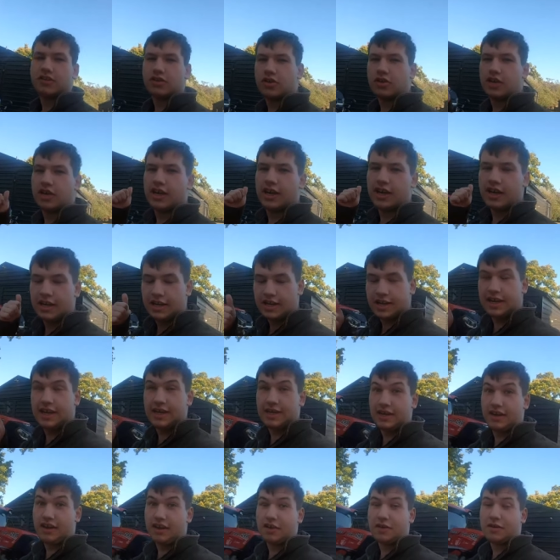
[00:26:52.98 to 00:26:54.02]
sure you hit a,
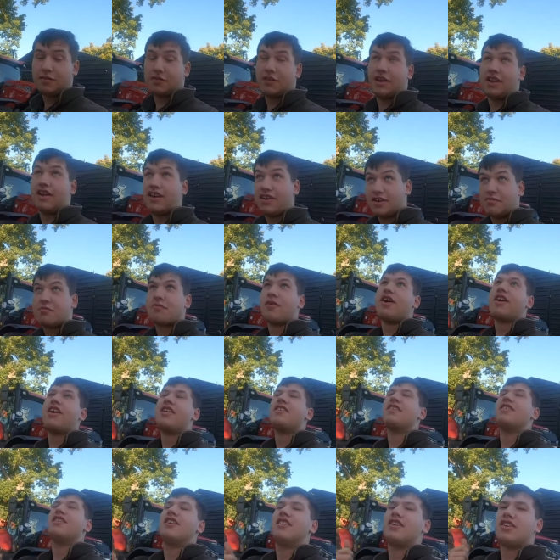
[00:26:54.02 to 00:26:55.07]
hit like like
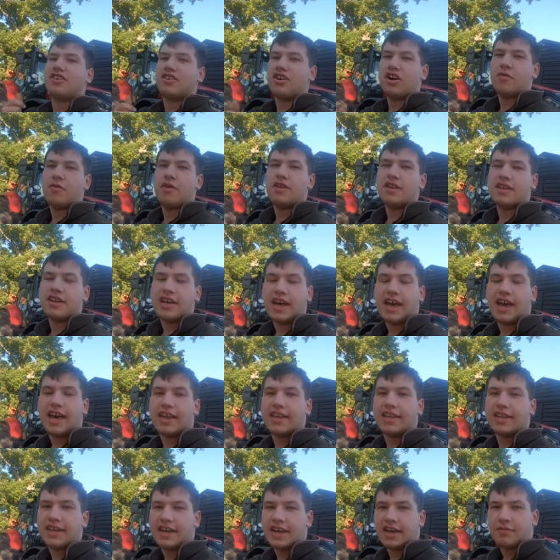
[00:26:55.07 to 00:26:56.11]
button, comment,
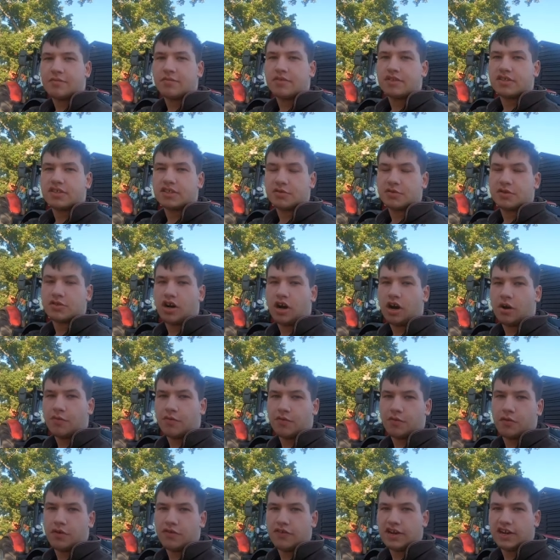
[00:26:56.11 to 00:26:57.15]
and um, subscribe for
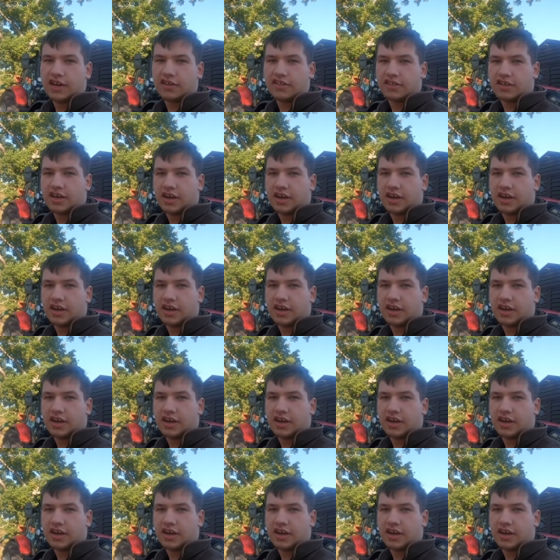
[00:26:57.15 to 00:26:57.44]
more videos